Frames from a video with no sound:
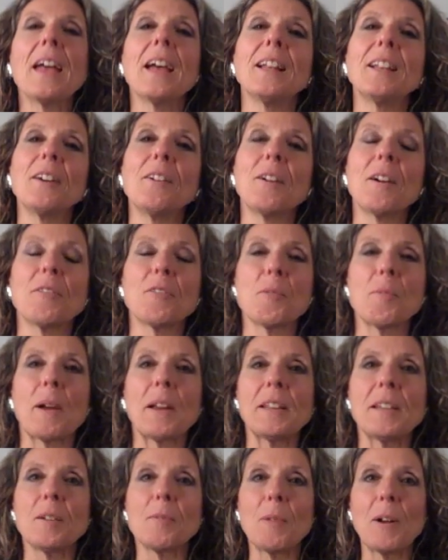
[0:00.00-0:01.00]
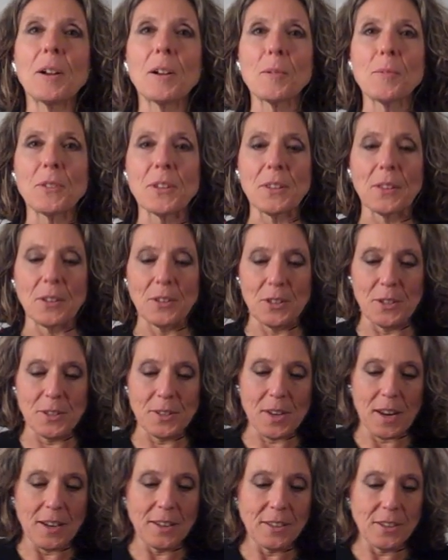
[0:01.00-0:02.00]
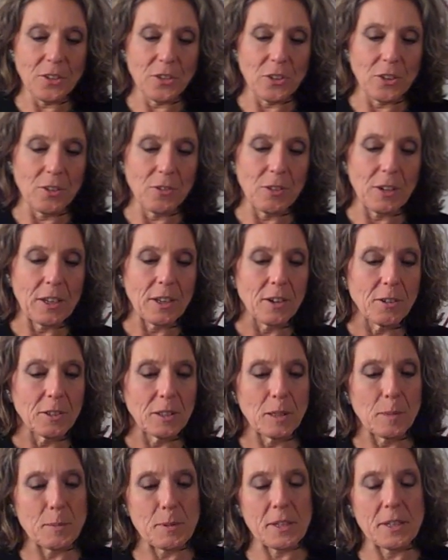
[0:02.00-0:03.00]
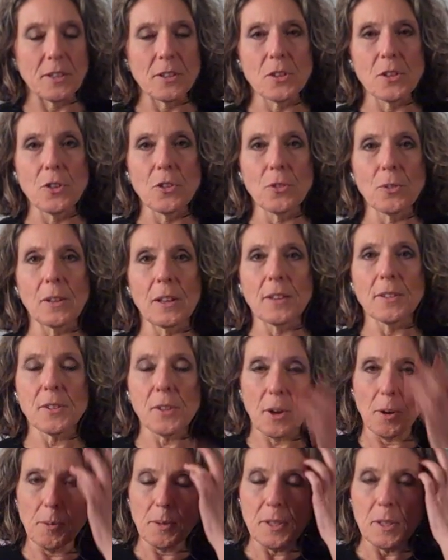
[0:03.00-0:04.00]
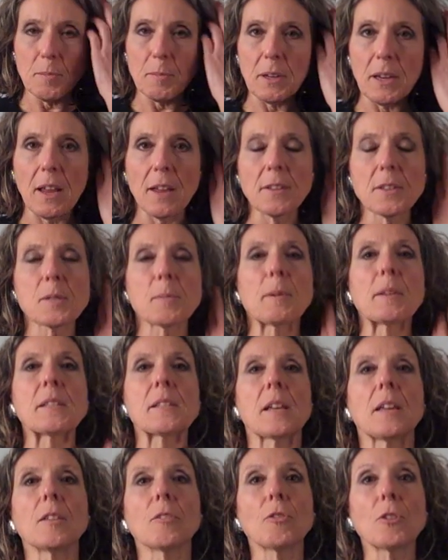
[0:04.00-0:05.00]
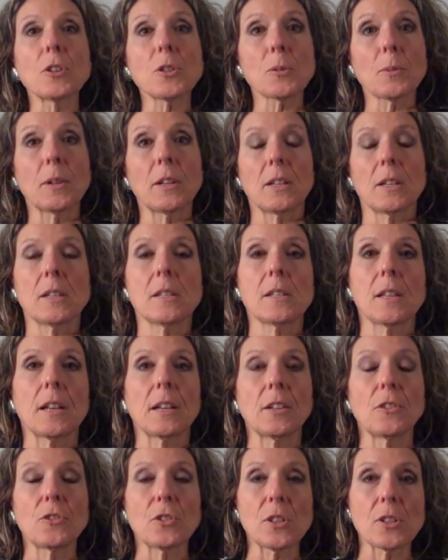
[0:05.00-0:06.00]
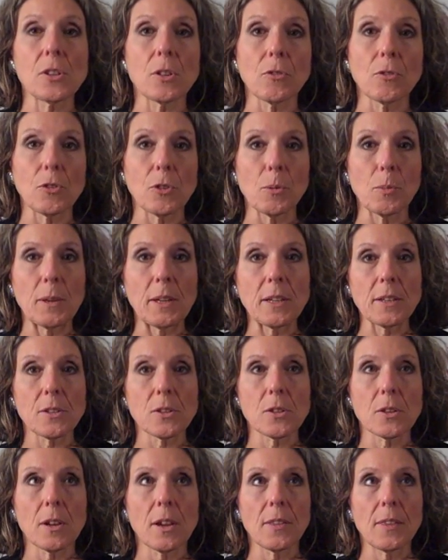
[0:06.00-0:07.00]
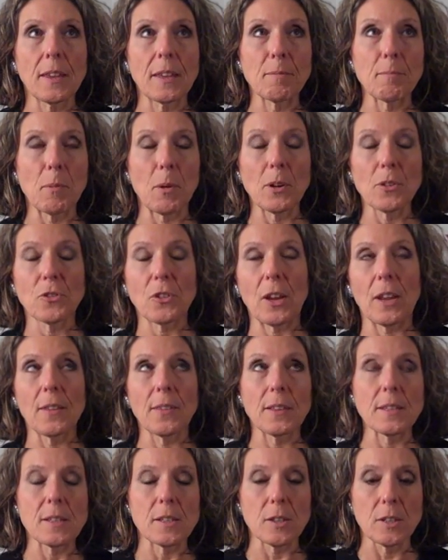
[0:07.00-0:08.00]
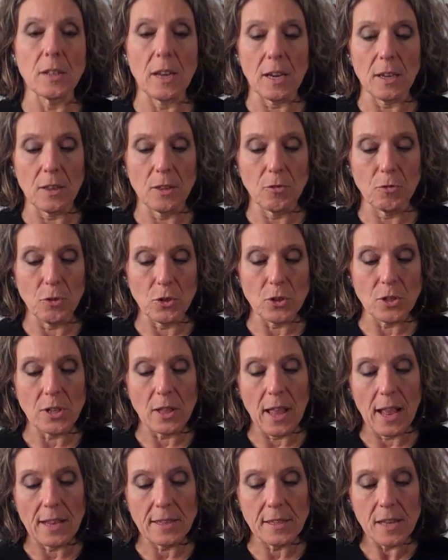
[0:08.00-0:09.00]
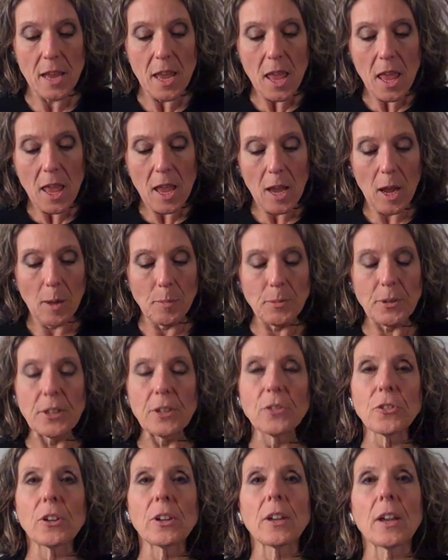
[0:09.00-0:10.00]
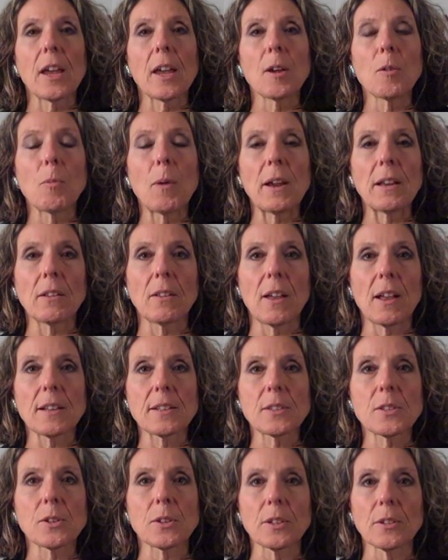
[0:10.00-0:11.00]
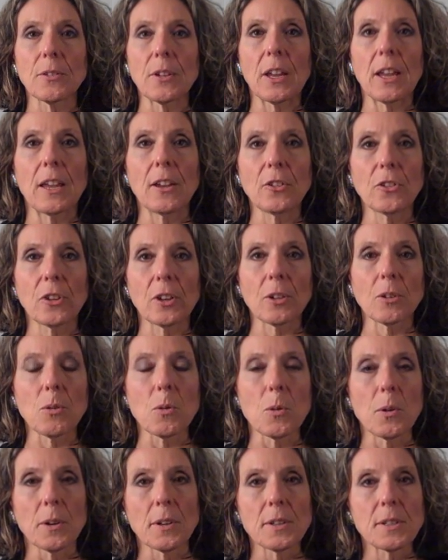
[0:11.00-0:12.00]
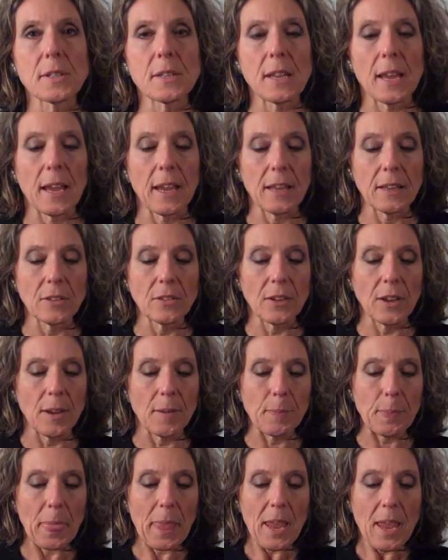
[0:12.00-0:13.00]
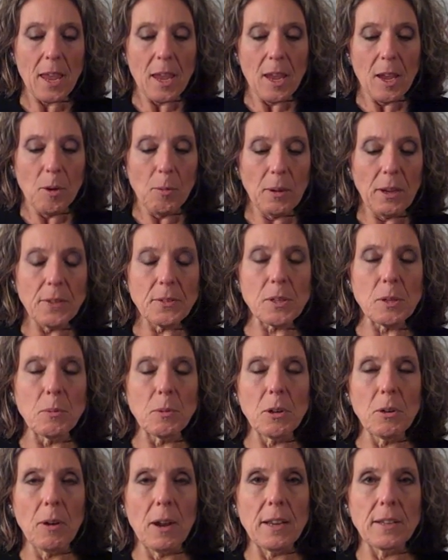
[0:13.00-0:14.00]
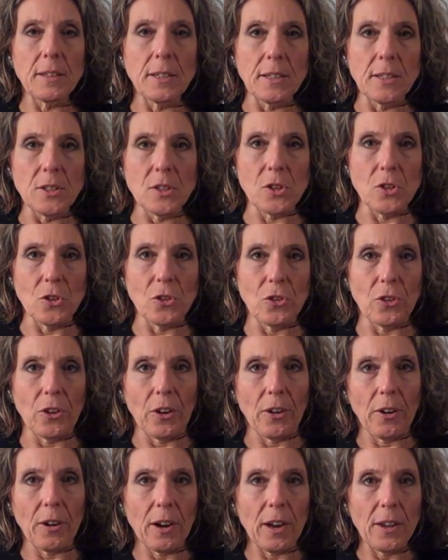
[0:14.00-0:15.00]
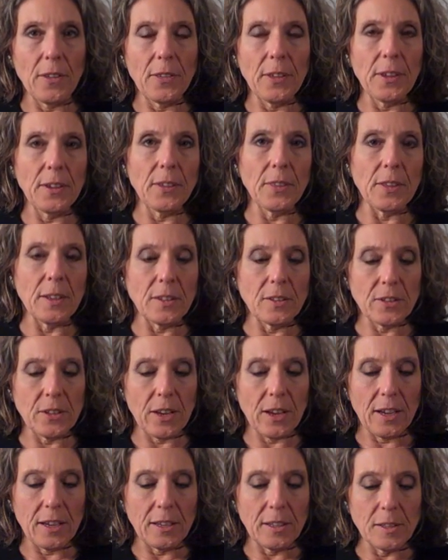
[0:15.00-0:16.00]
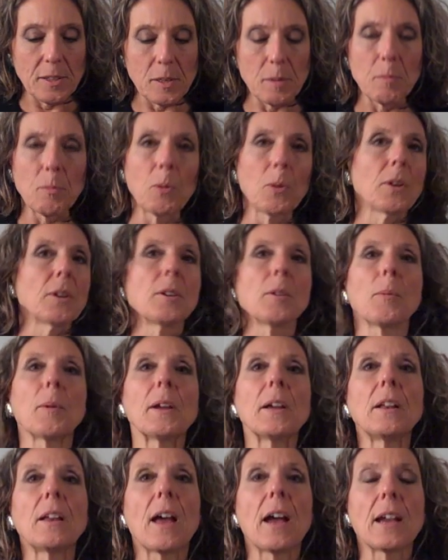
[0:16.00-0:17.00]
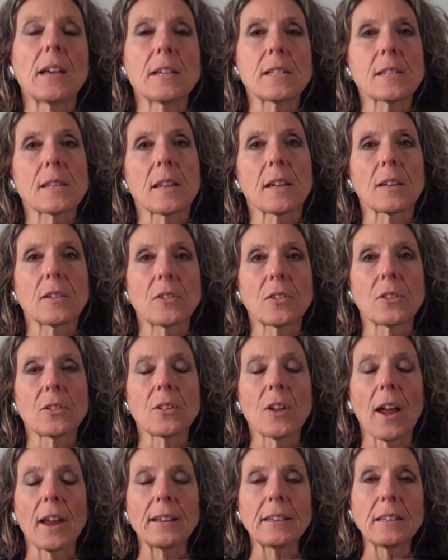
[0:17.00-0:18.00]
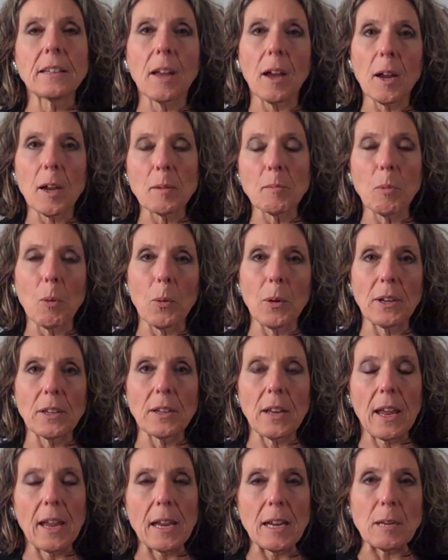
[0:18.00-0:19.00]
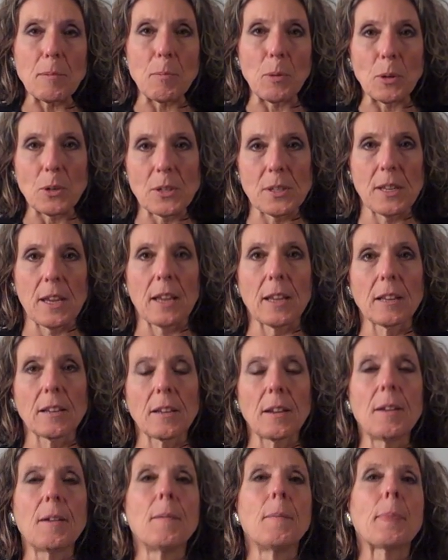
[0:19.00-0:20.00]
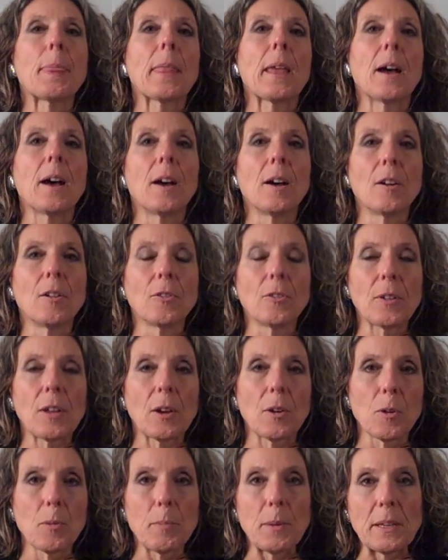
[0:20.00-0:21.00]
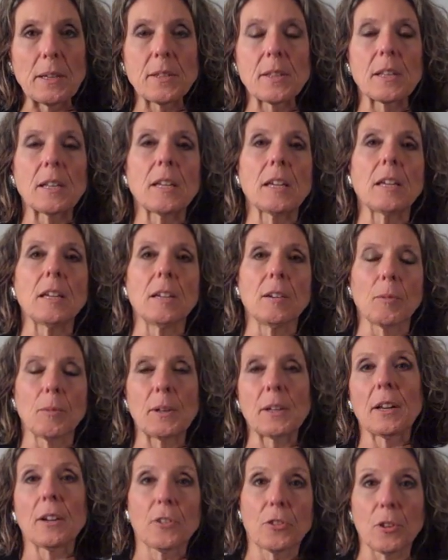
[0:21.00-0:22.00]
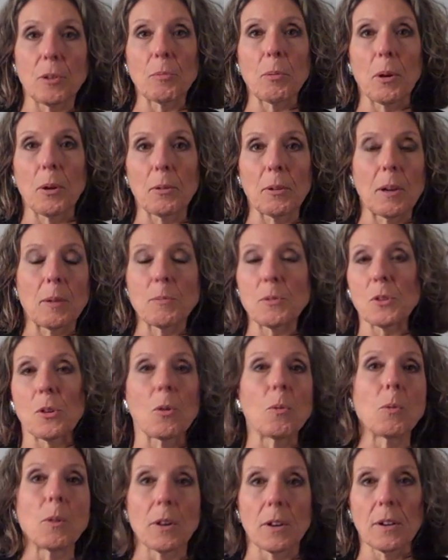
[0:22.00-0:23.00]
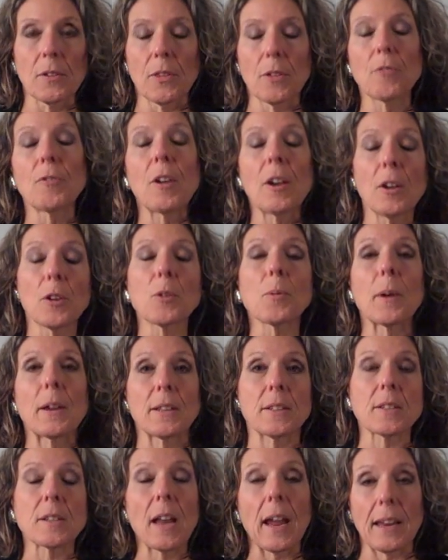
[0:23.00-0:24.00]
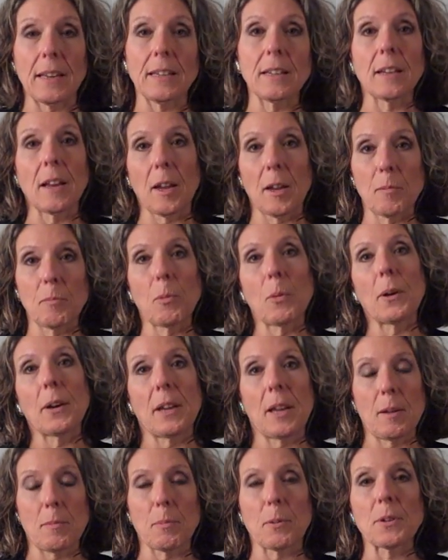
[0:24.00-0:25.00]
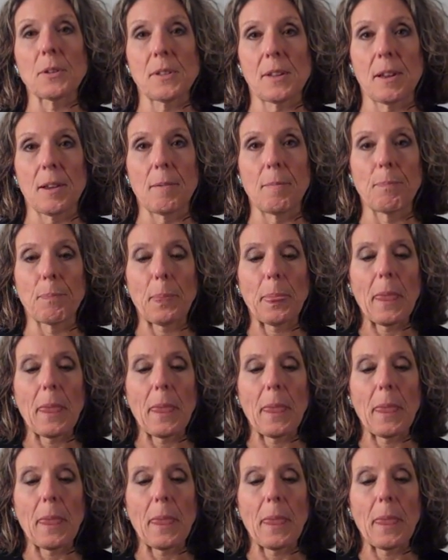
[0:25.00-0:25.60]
Hello everybody and welcome to the Tuesday edition of Video Clips and as usual I'll start with some announcements and the first one is that in just a few weeks, I think March 8th is the date of the first class, I'm teaching a weight loss certification course and um, we have some new ideas to share. I think that uh, it's important to realize that 99.8% of obesity reduction programs don't work. The failure rate's 99.8%.